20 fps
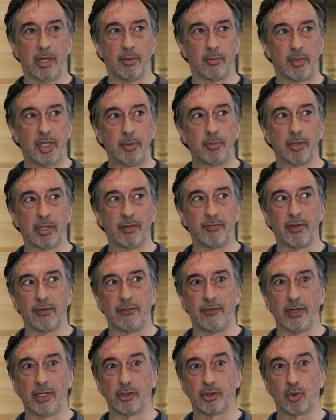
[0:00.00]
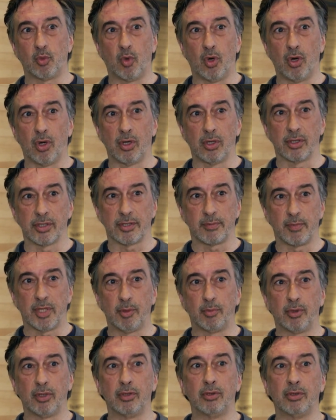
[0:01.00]
people of the felt walls,
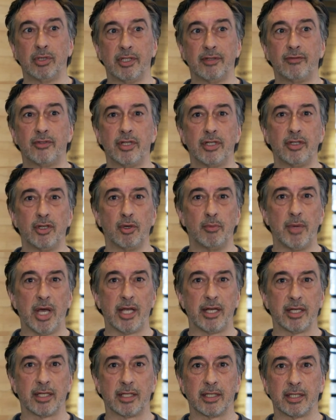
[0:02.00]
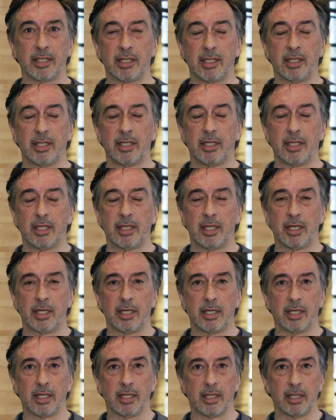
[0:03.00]
people who lived a nomadic
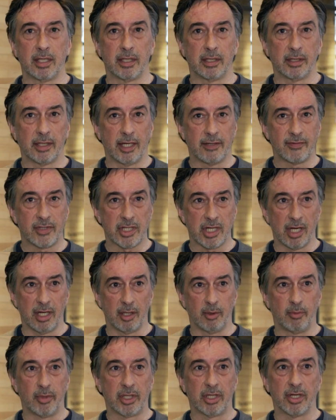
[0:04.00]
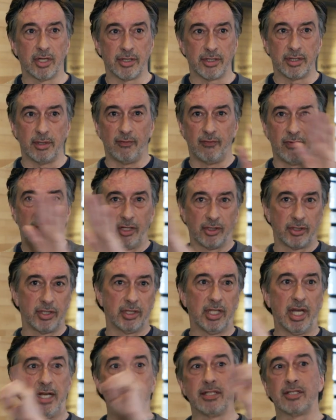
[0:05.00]
lifestyle, because the felt
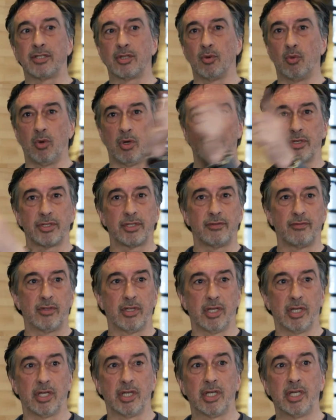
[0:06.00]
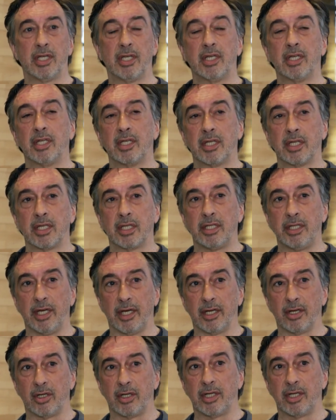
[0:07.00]
lines the walls of the ger,